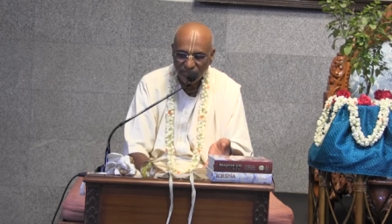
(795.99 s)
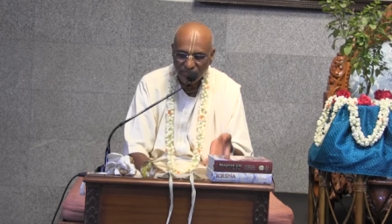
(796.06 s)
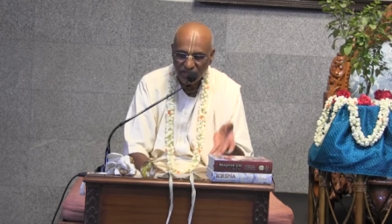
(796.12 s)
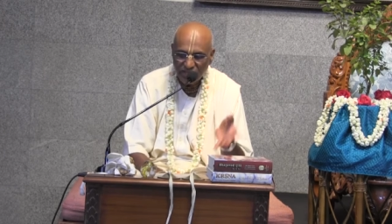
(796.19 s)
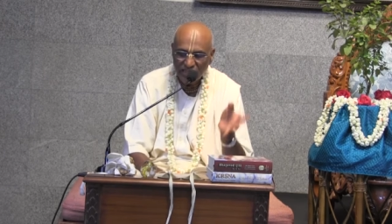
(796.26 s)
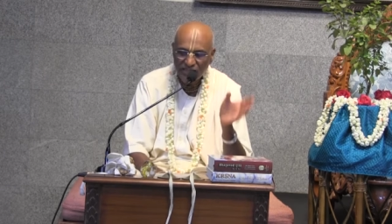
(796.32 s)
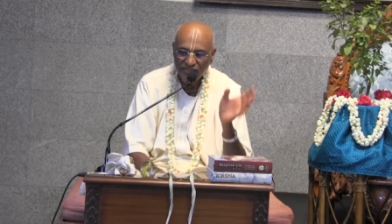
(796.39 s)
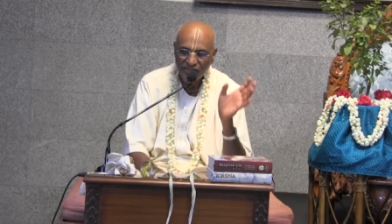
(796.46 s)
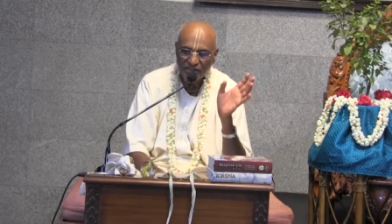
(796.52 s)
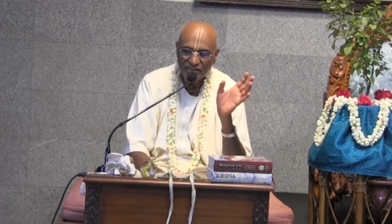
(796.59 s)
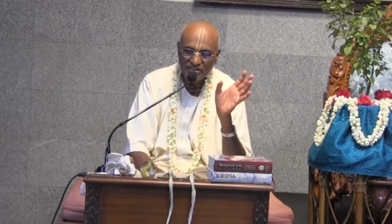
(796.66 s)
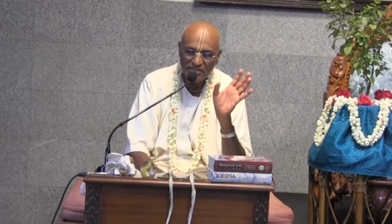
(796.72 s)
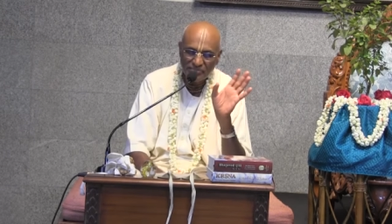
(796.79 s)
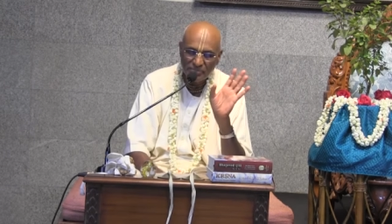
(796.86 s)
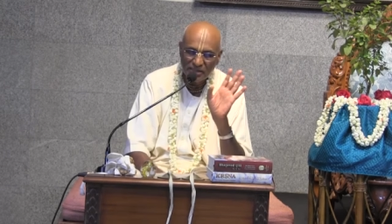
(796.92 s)
we are living
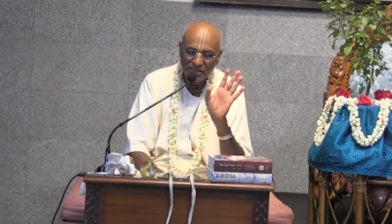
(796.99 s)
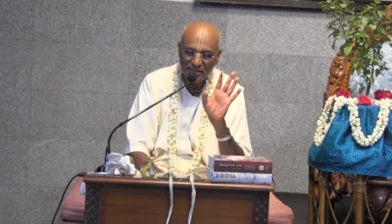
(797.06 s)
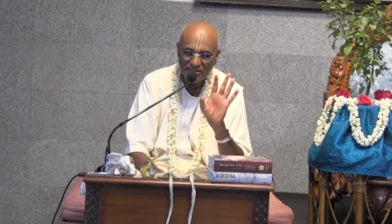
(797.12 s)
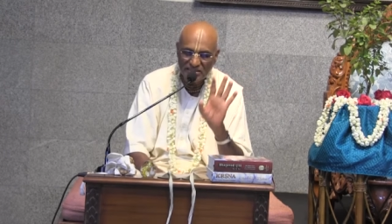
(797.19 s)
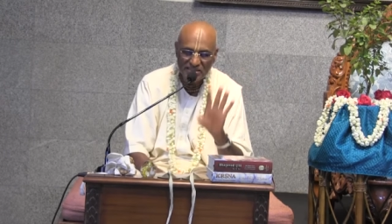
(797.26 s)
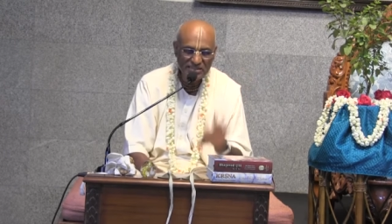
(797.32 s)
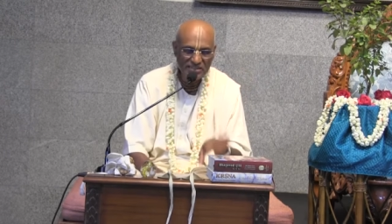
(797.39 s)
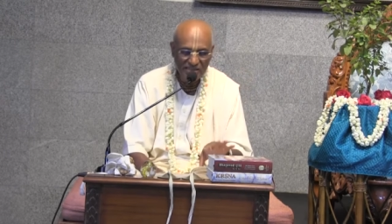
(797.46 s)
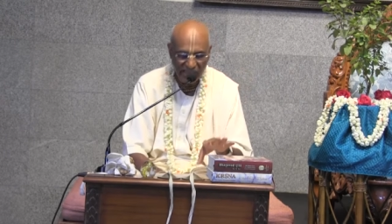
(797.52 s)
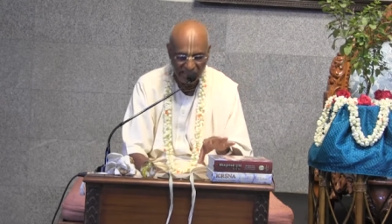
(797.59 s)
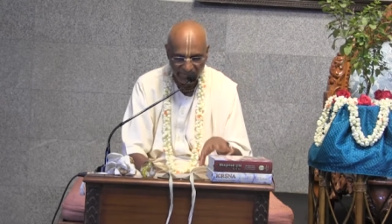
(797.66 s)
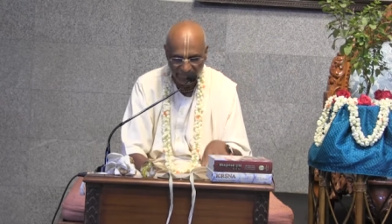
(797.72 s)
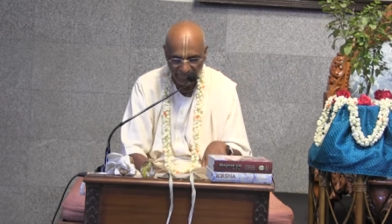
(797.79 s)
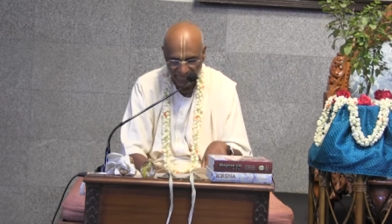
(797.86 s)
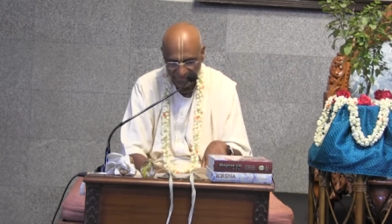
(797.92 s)
somebody else's
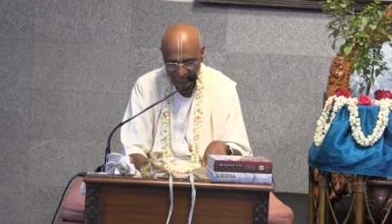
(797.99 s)
life.